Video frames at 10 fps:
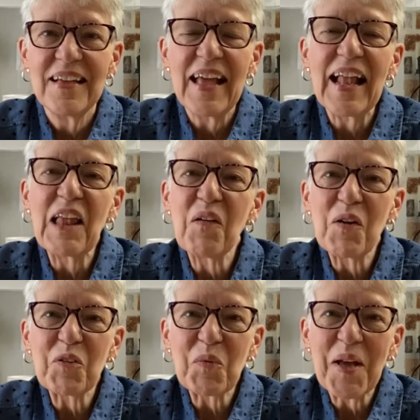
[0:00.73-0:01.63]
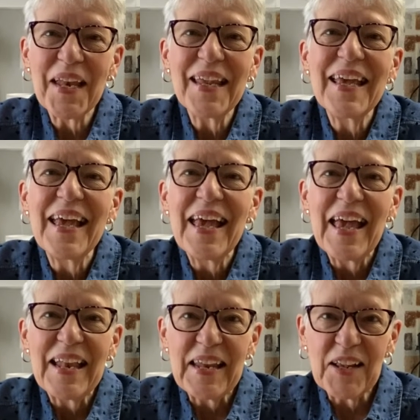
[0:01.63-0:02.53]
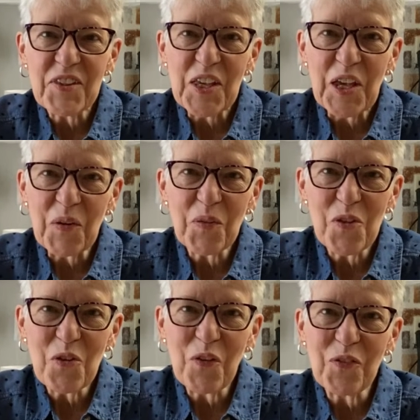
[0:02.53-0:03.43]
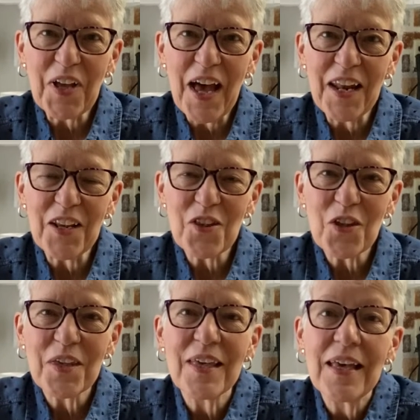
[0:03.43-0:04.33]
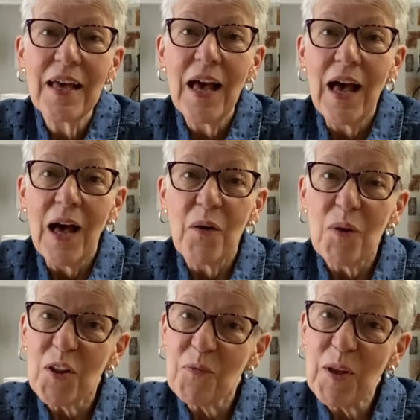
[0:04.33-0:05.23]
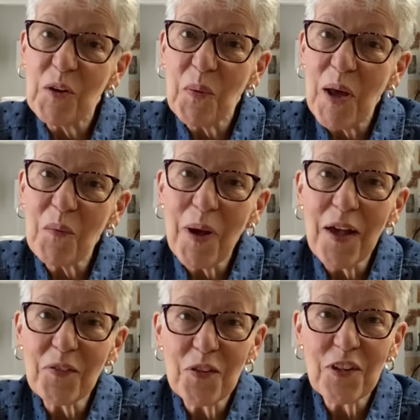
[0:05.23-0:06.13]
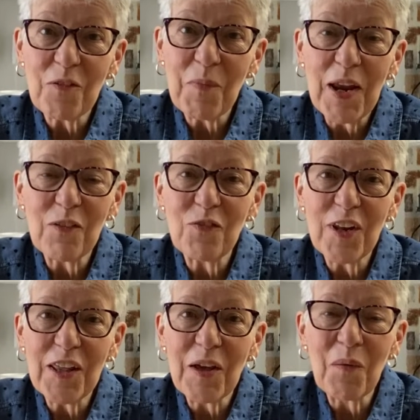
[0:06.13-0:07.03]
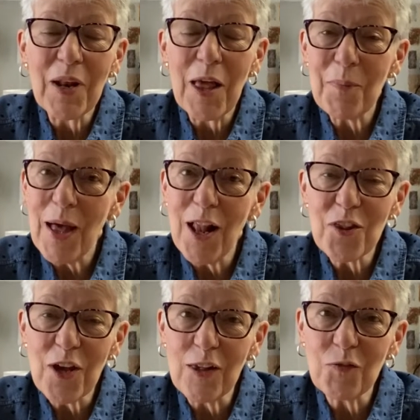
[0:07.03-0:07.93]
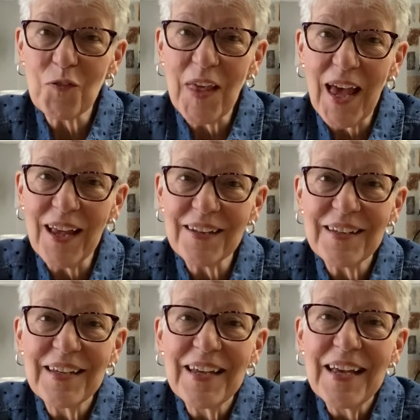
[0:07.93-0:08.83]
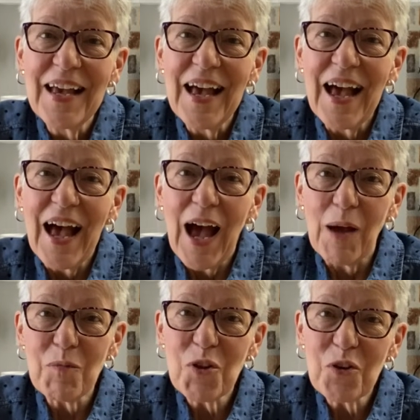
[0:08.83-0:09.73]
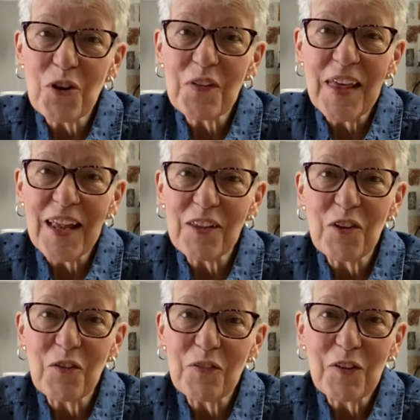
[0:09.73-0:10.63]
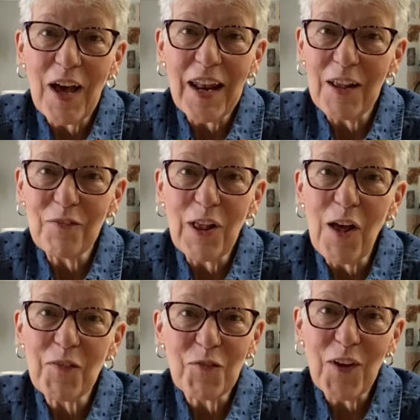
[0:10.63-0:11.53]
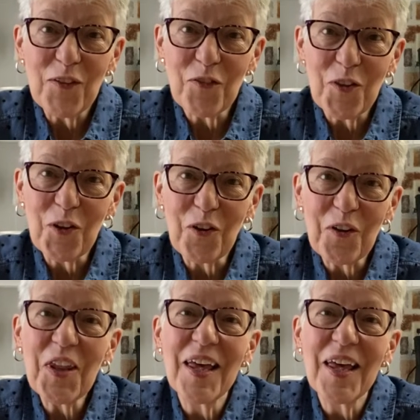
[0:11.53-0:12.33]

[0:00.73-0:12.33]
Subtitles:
Hello everyone, Nancy here with A Joyful Cottage. Well, it's been quite a while since I've made a video and I apologize for that. I'm sure that you thought I fell off the face of the earth,